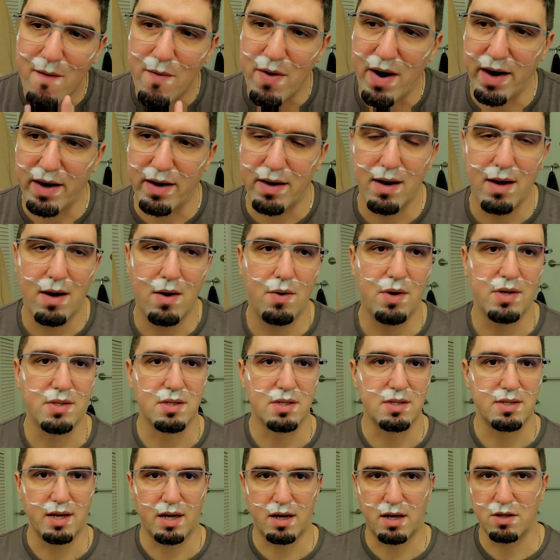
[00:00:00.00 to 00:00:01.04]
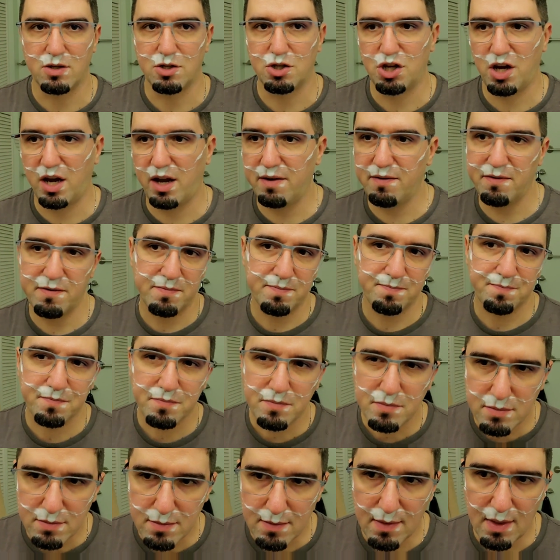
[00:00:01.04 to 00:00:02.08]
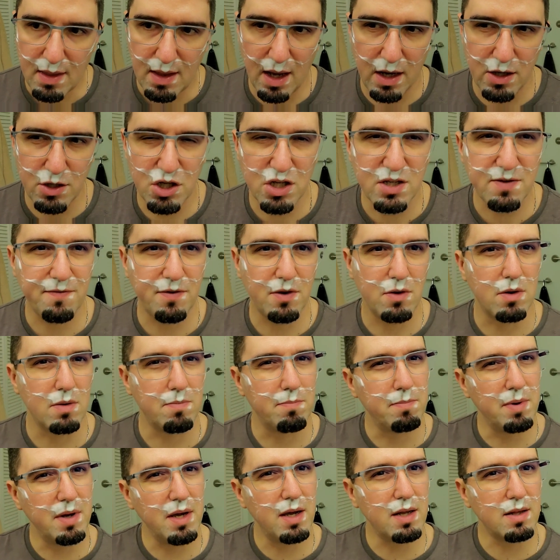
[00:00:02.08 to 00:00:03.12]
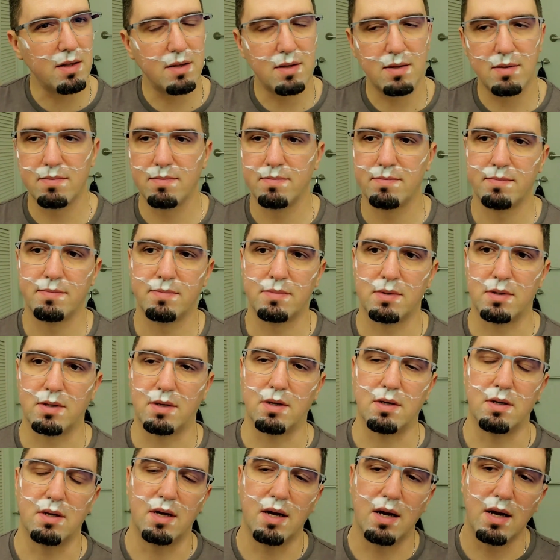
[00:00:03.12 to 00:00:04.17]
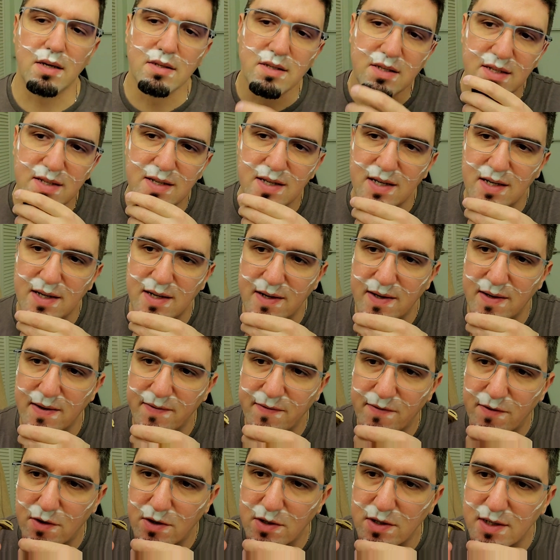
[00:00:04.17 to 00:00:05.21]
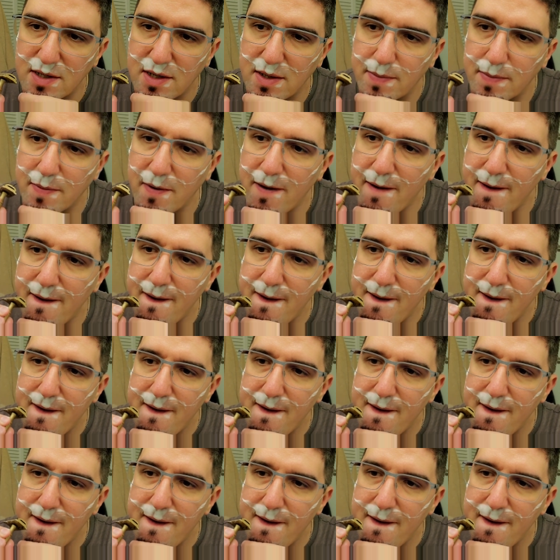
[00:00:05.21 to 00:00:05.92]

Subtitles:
Right now, as a second shave, I just feel a bit uncertain for some